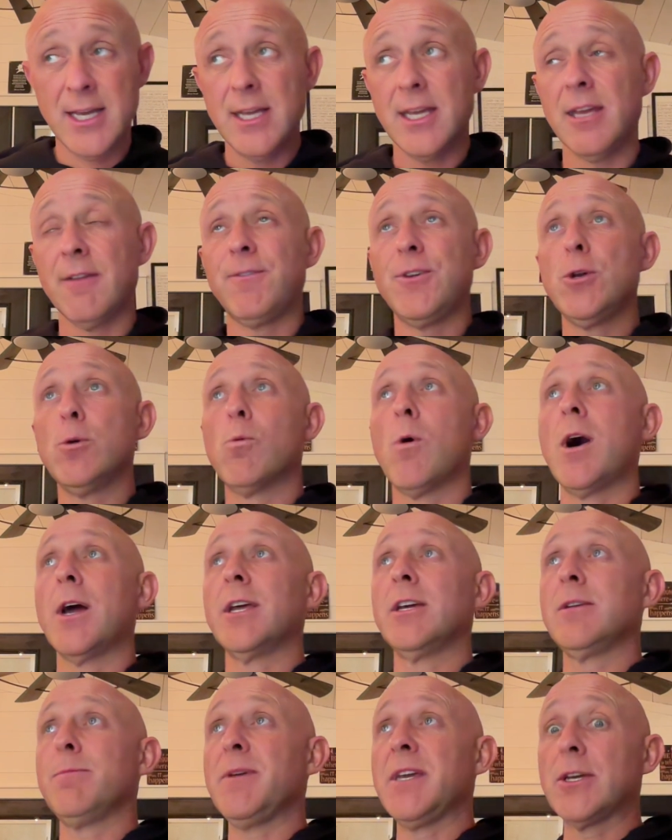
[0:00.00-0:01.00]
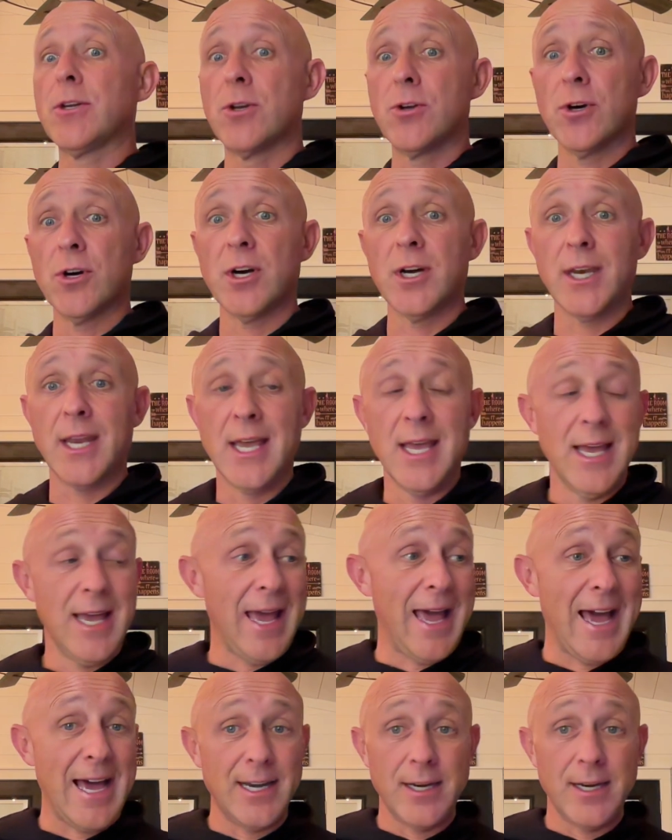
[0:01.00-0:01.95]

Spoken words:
If you wanted to be good at